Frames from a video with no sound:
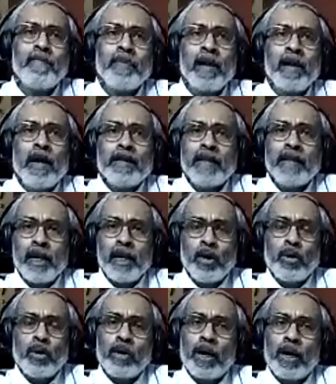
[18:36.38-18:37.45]
they know
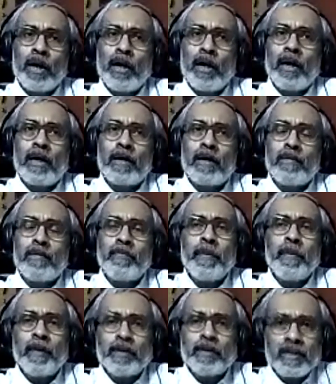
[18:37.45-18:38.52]
uh, uh, people on the
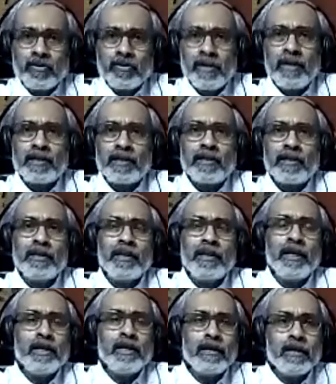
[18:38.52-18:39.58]
streets, they,
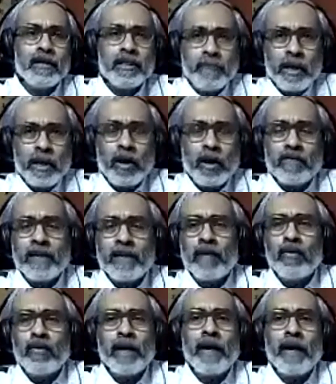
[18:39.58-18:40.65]
they speak of that,
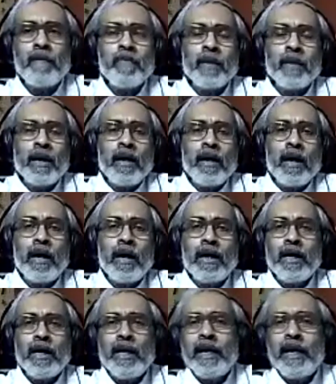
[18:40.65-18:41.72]
okay, uh, in
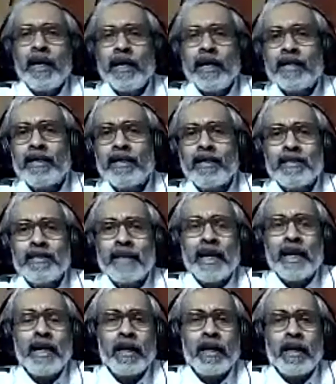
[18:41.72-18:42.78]
India, the second,
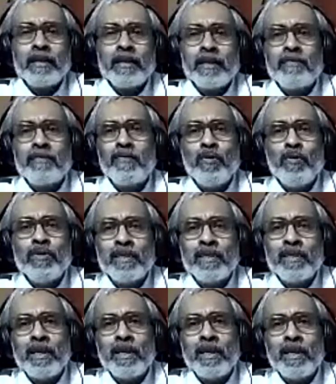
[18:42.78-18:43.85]
uh, the flu season
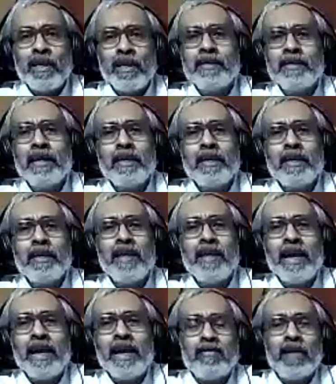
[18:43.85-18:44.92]
is a little bit late,
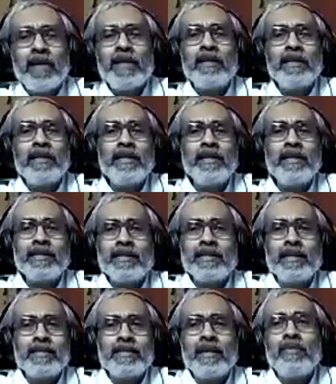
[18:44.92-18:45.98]
right? It, it, starts
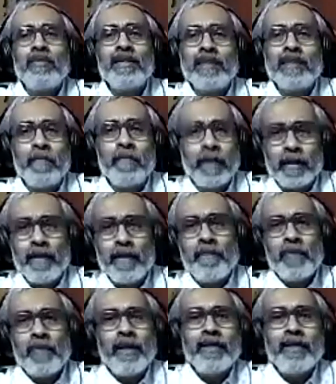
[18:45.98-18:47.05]
around December.
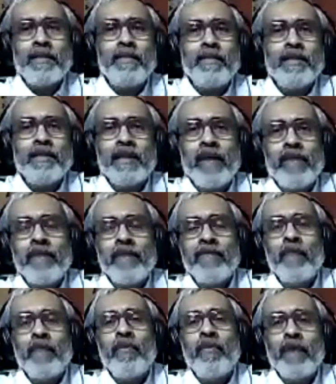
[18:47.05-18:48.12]
December, January,
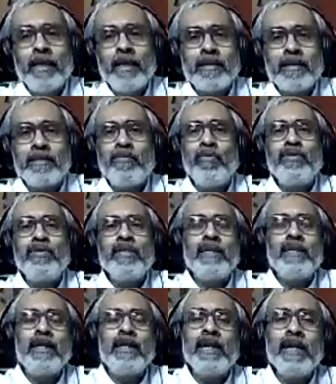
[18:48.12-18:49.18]
February is the flu season in
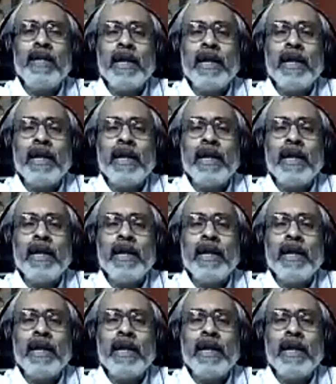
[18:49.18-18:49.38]
India.